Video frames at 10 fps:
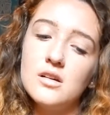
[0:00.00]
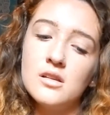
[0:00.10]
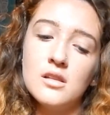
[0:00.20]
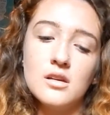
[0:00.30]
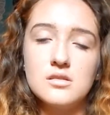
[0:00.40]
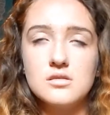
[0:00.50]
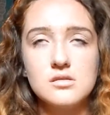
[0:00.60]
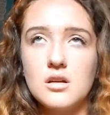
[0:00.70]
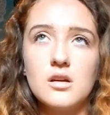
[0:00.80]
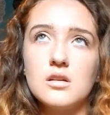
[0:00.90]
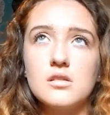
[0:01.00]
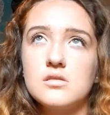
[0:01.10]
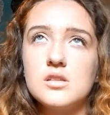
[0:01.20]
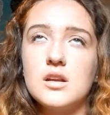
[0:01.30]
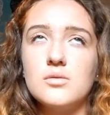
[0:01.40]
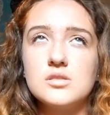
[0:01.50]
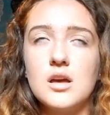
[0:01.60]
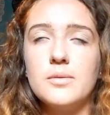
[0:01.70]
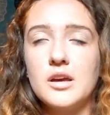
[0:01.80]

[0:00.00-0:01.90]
and like, I said I was sobbing.